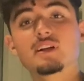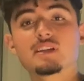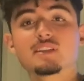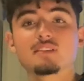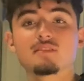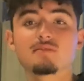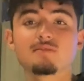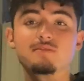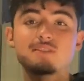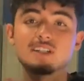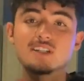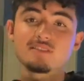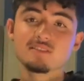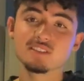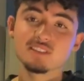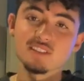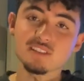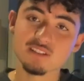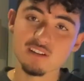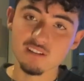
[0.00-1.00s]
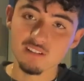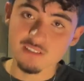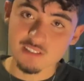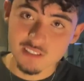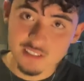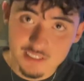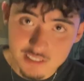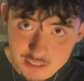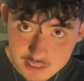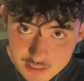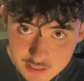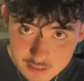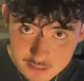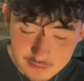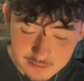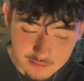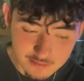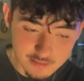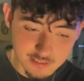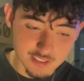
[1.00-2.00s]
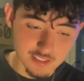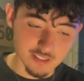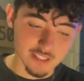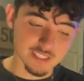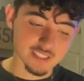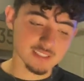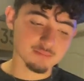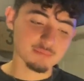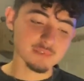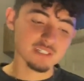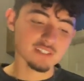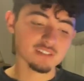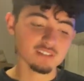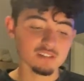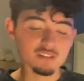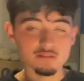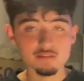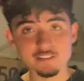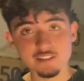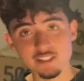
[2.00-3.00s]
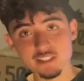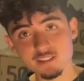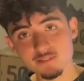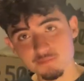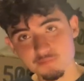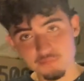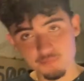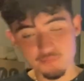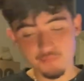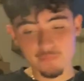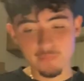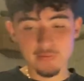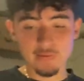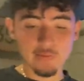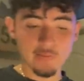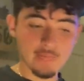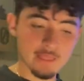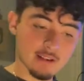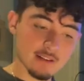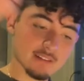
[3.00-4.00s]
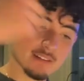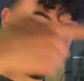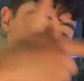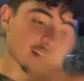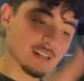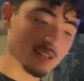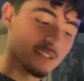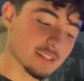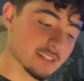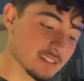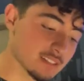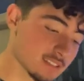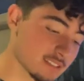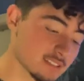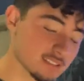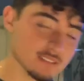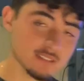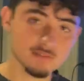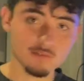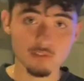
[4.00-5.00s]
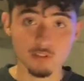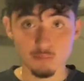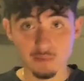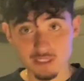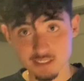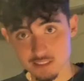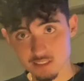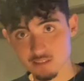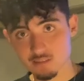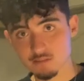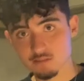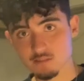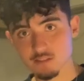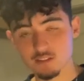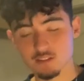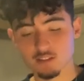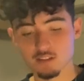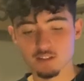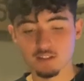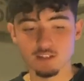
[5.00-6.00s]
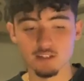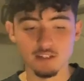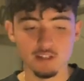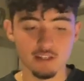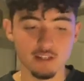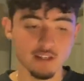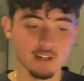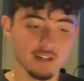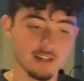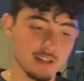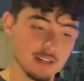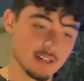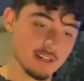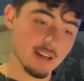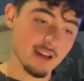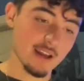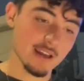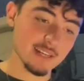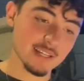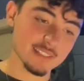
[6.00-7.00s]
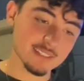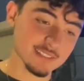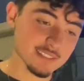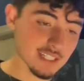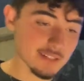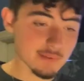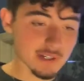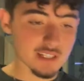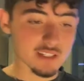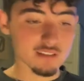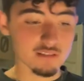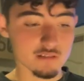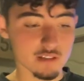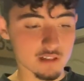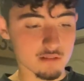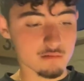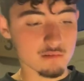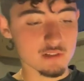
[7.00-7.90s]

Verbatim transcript: racking $500 so I could spend over there in LA for myself. And at the time I didn't know what I